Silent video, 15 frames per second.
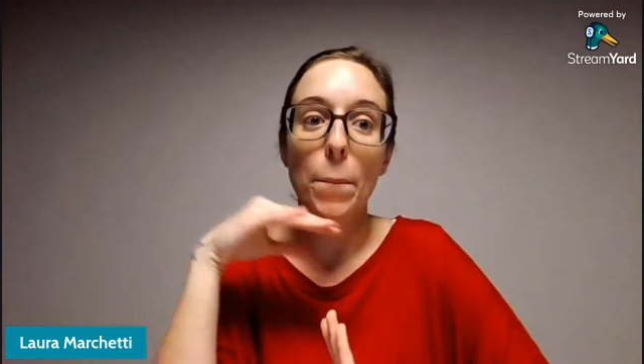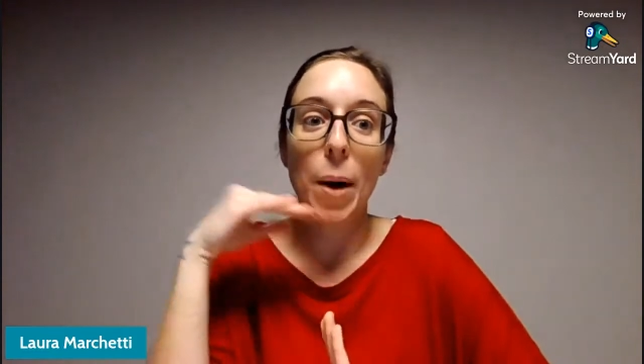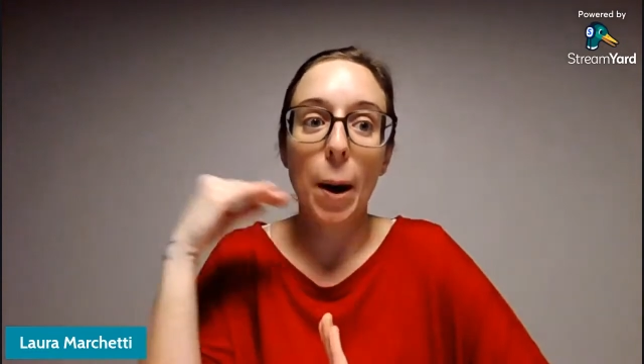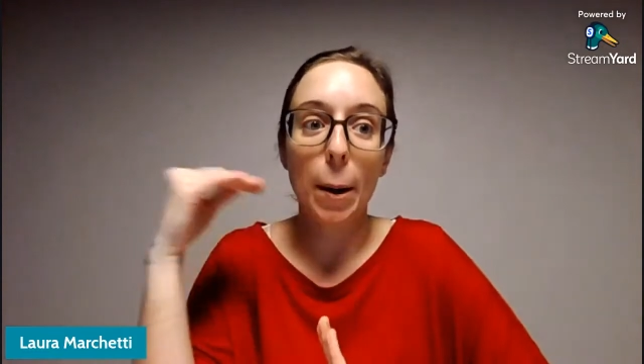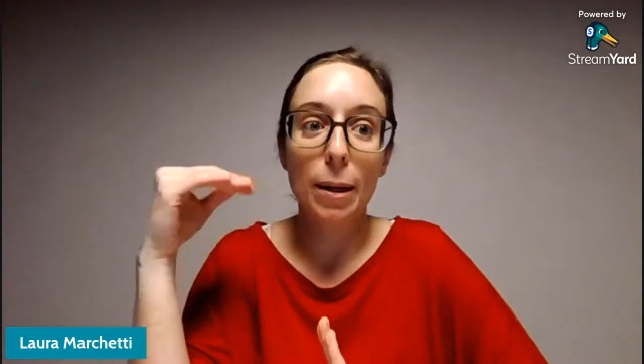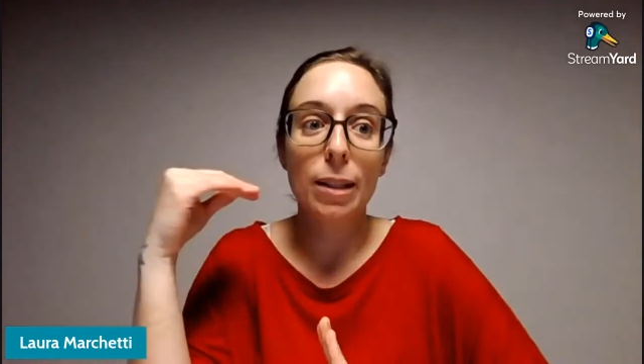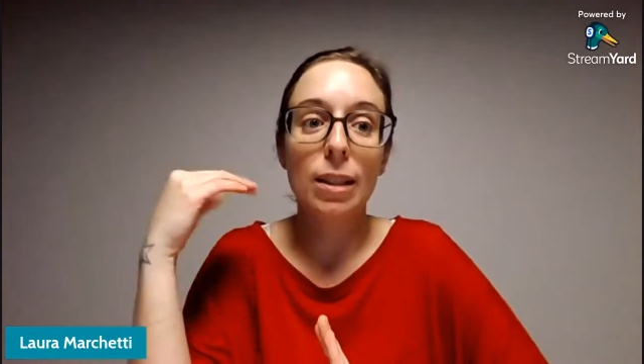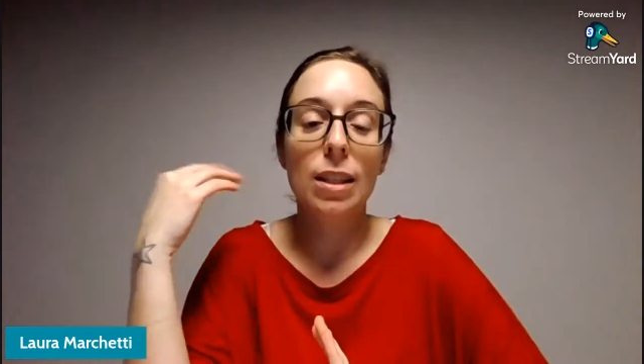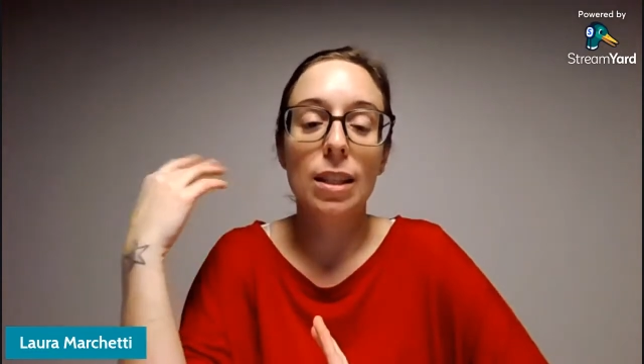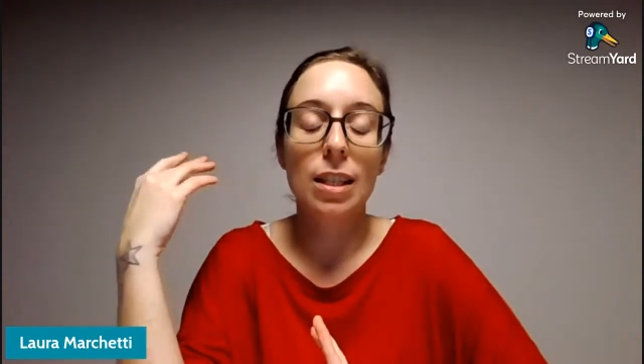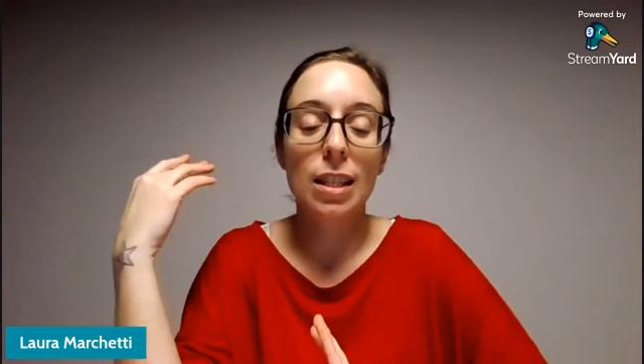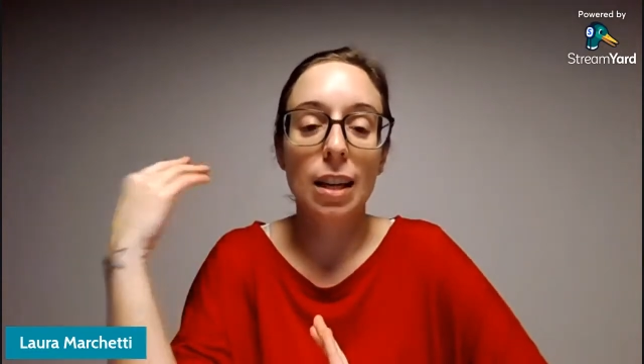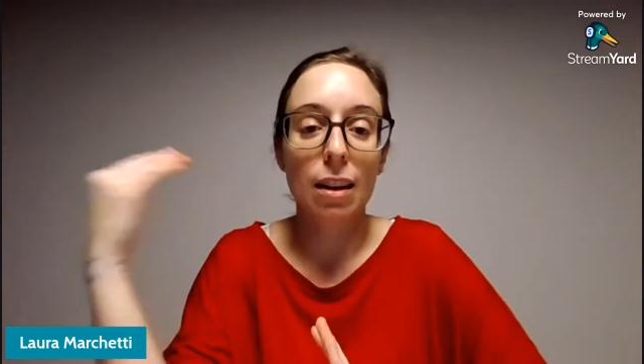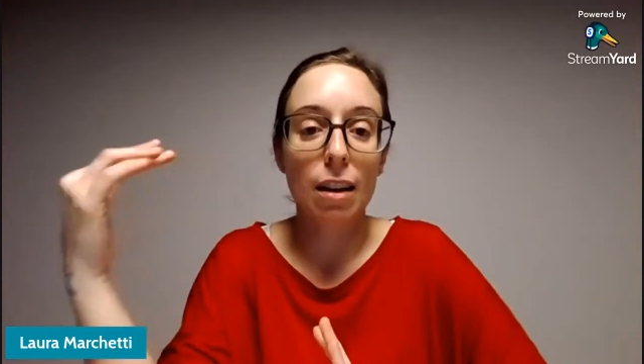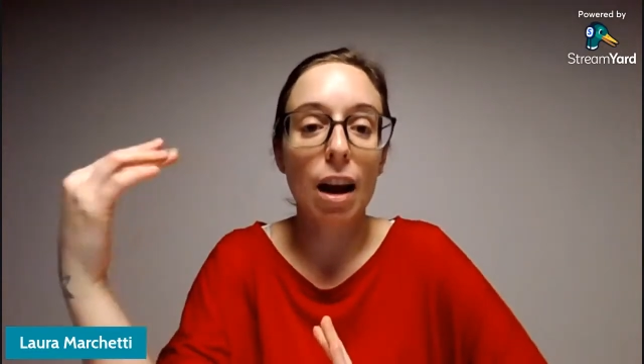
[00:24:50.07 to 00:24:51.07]
but
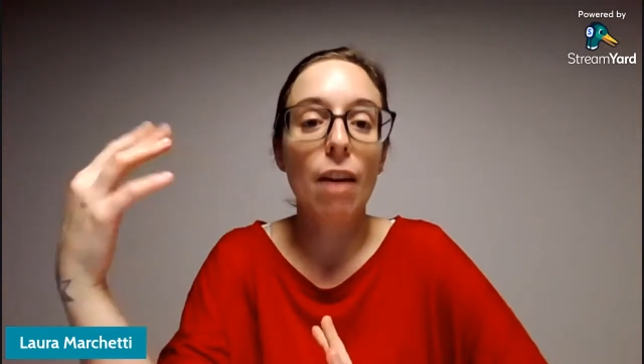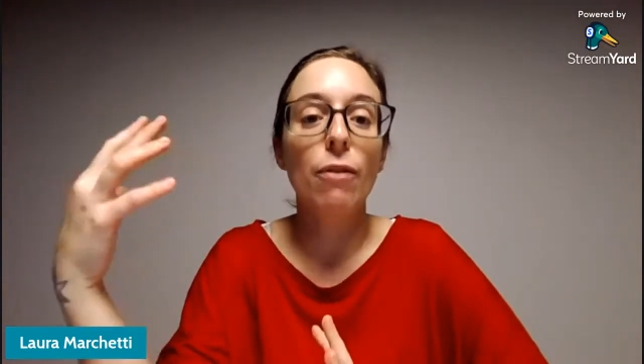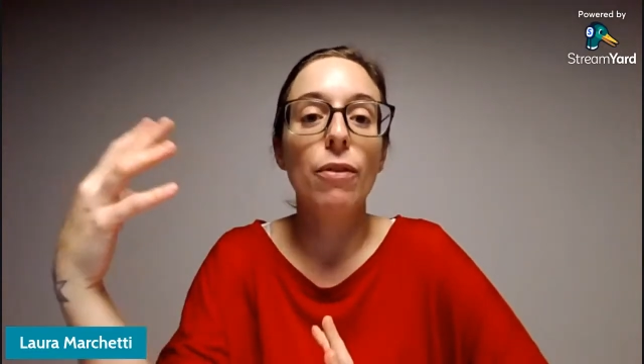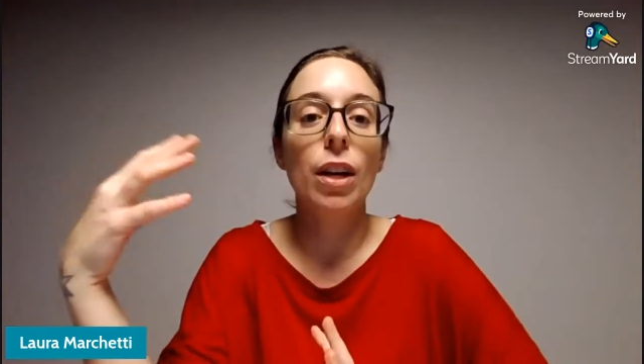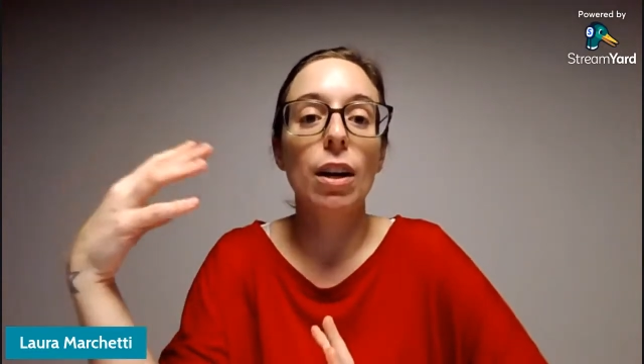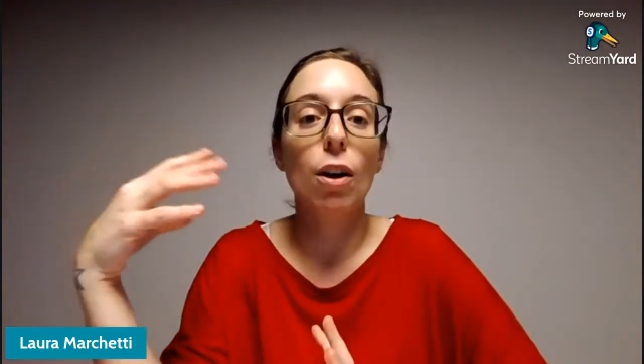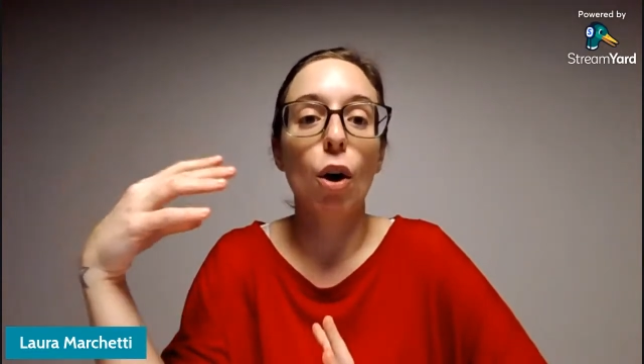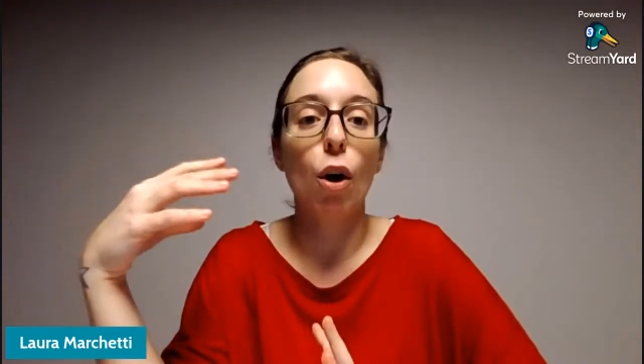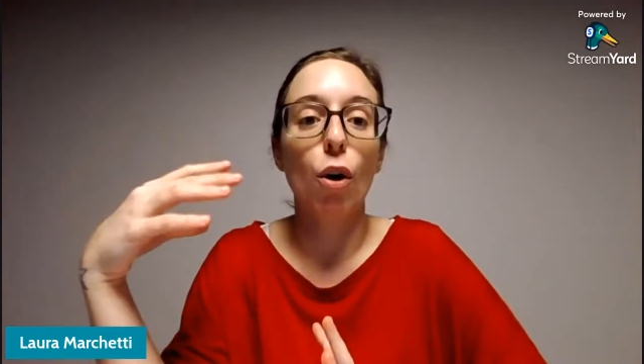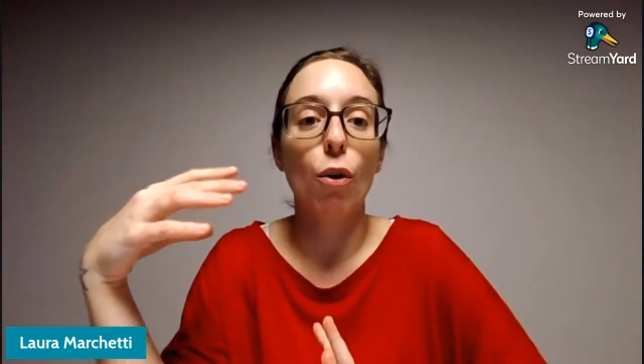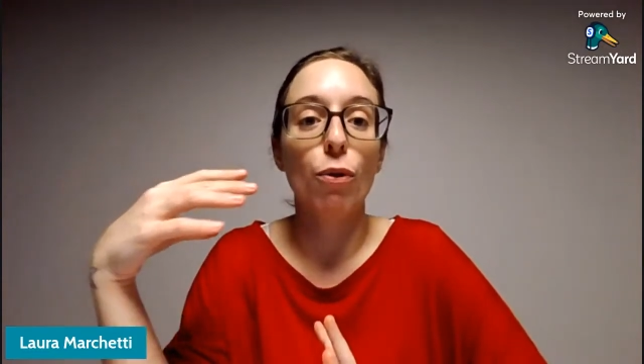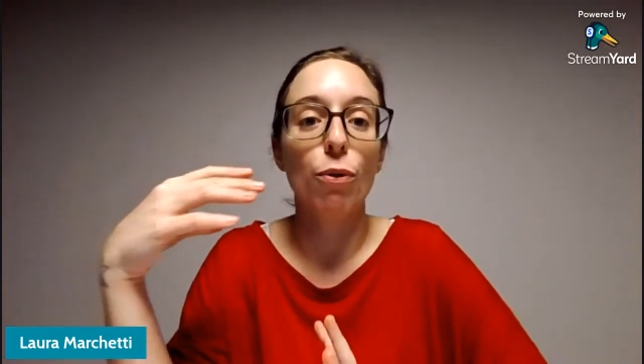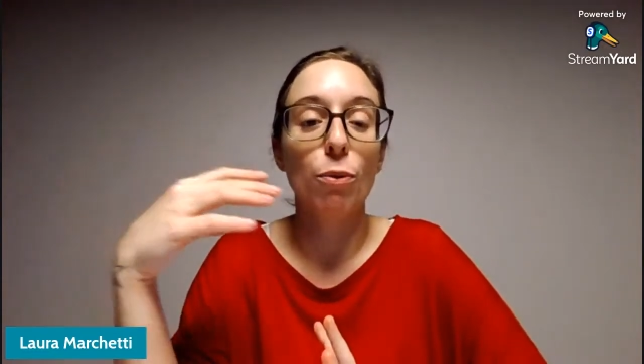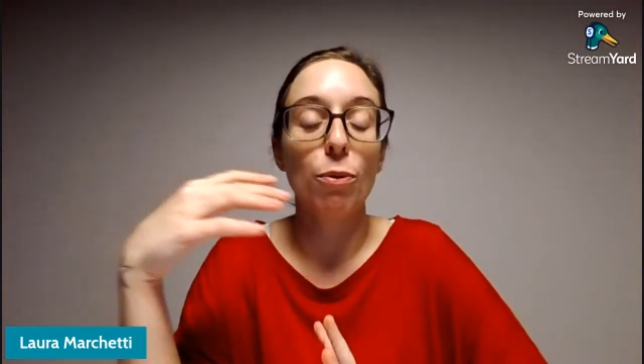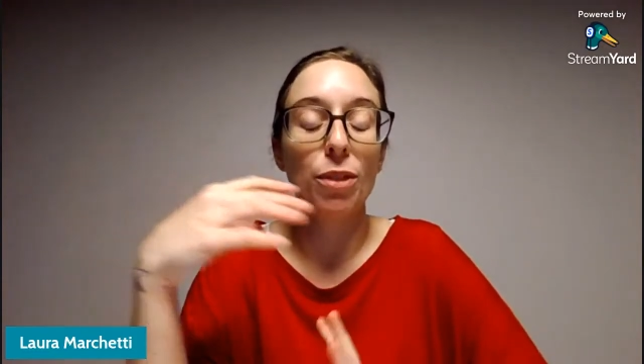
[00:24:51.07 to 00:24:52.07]
their level
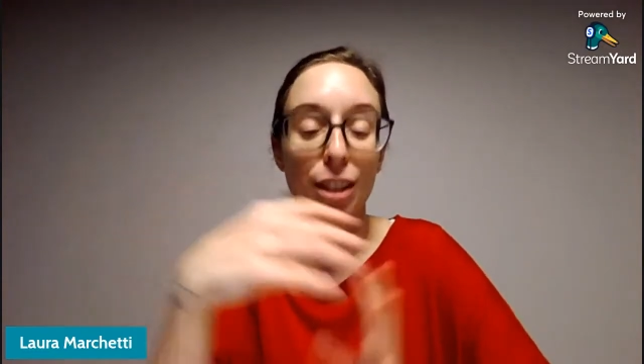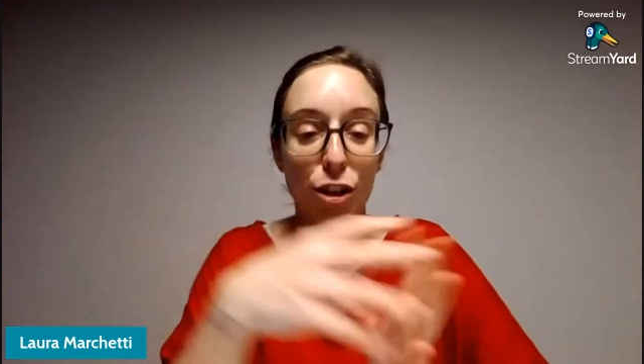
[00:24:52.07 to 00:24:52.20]
of